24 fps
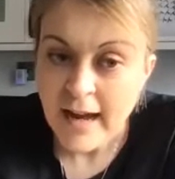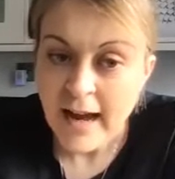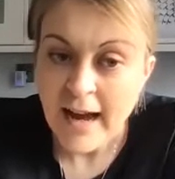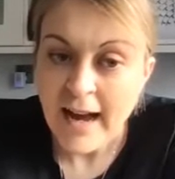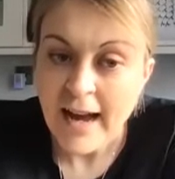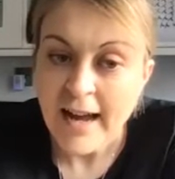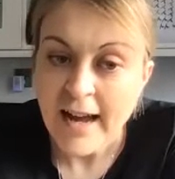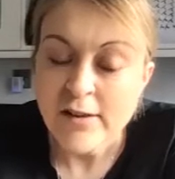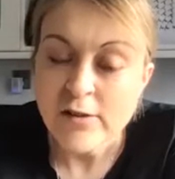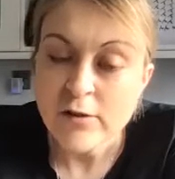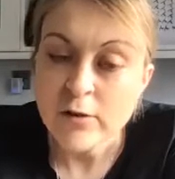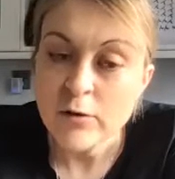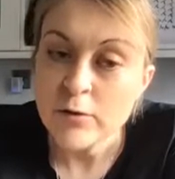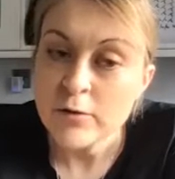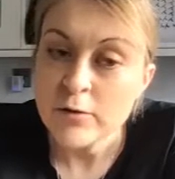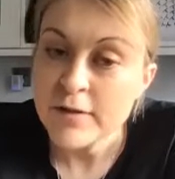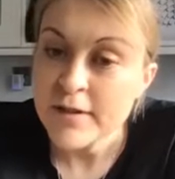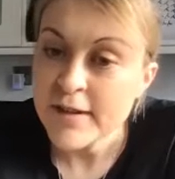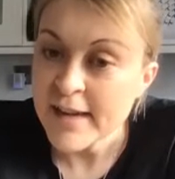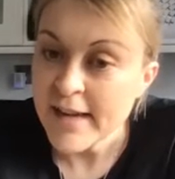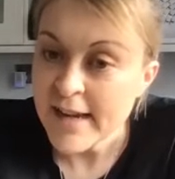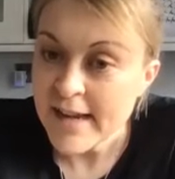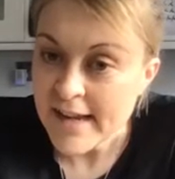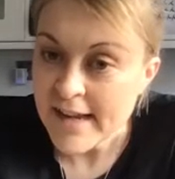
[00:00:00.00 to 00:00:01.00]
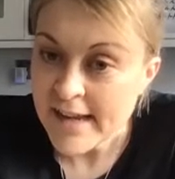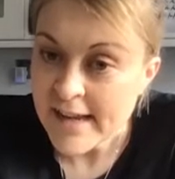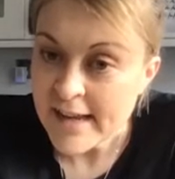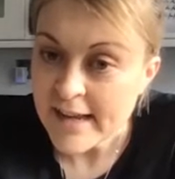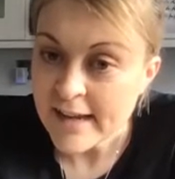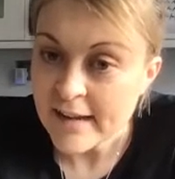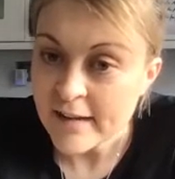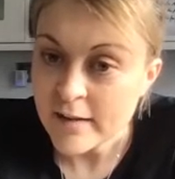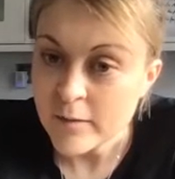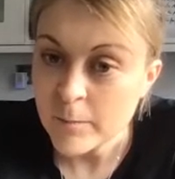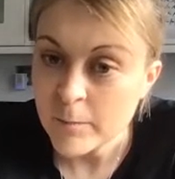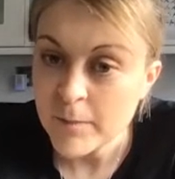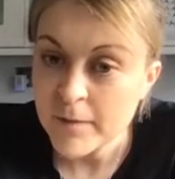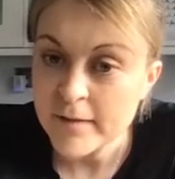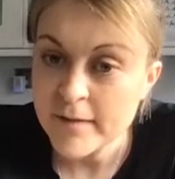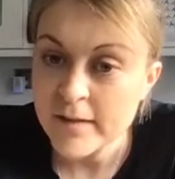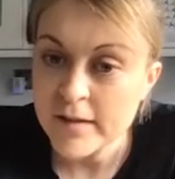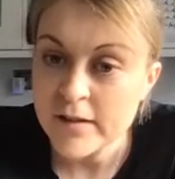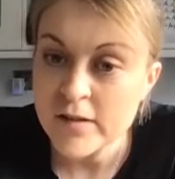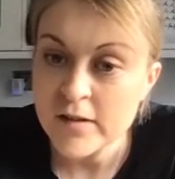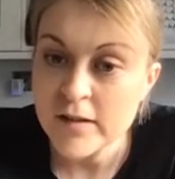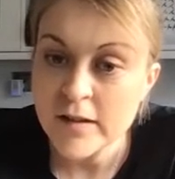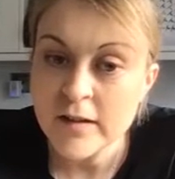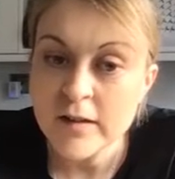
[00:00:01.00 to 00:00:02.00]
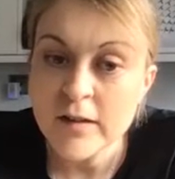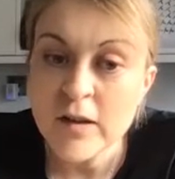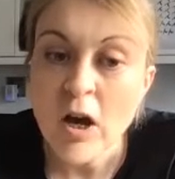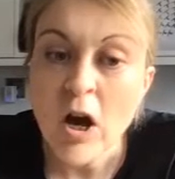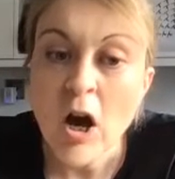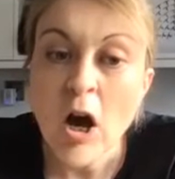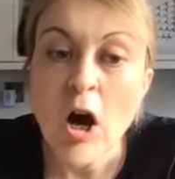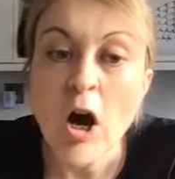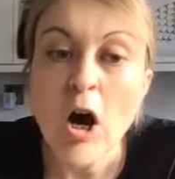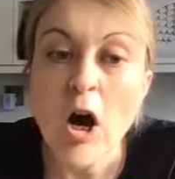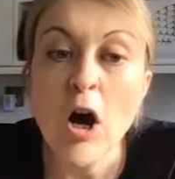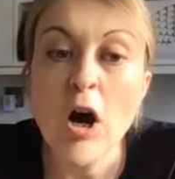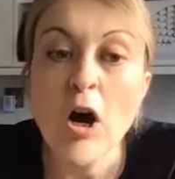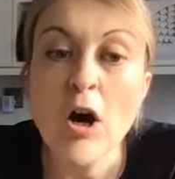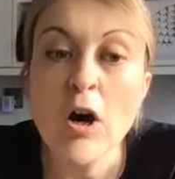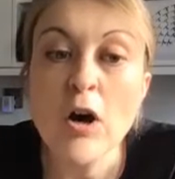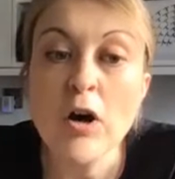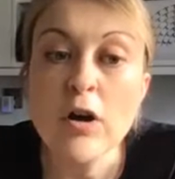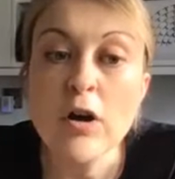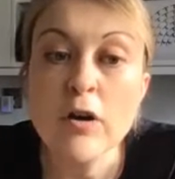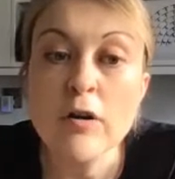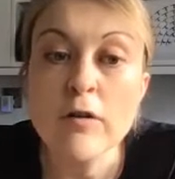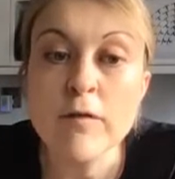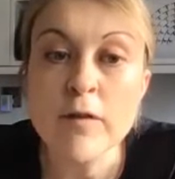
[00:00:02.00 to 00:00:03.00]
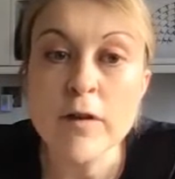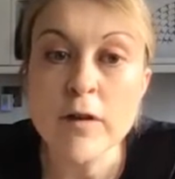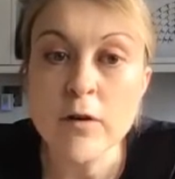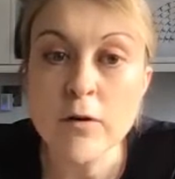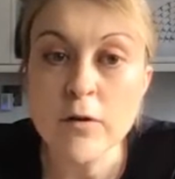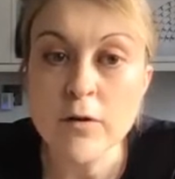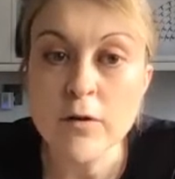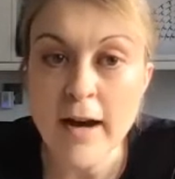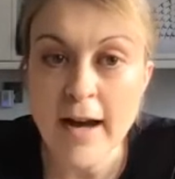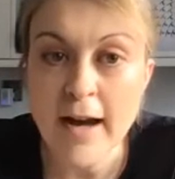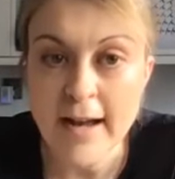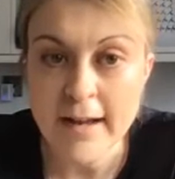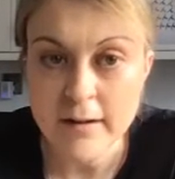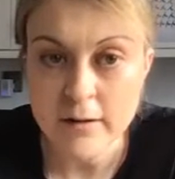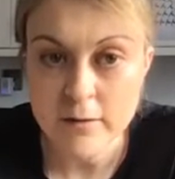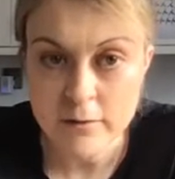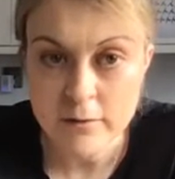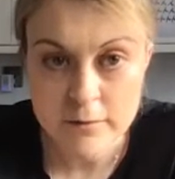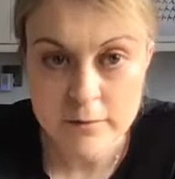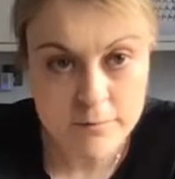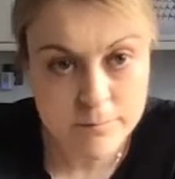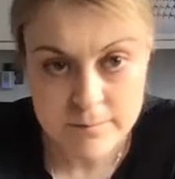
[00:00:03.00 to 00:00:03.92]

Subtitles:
and your knee is positioned over your ankle.